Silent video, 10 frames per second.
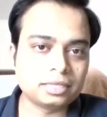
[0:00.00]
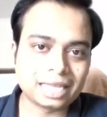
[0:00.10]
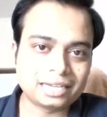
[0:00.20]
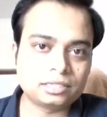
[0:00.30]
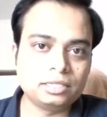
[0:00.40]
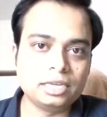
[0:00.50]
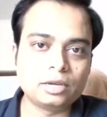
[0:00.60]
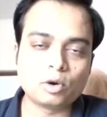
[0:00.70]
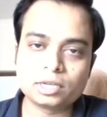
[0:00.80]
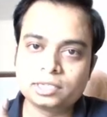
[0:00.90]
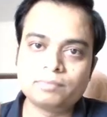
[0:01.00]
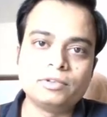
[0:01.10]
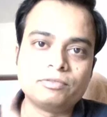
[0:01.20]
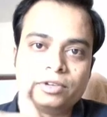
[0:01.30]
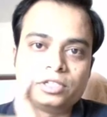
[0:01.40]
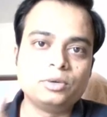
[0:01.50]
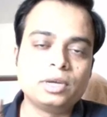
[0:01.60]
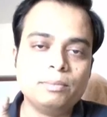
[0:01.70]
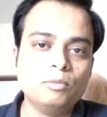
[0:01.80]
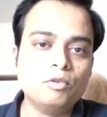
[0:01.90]
That's the concept with which you
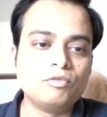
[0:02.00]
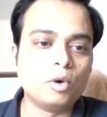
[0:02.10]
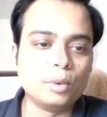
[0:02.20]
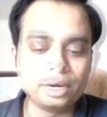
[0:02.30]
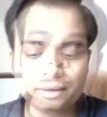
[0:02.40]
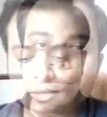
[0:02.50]
can move forward.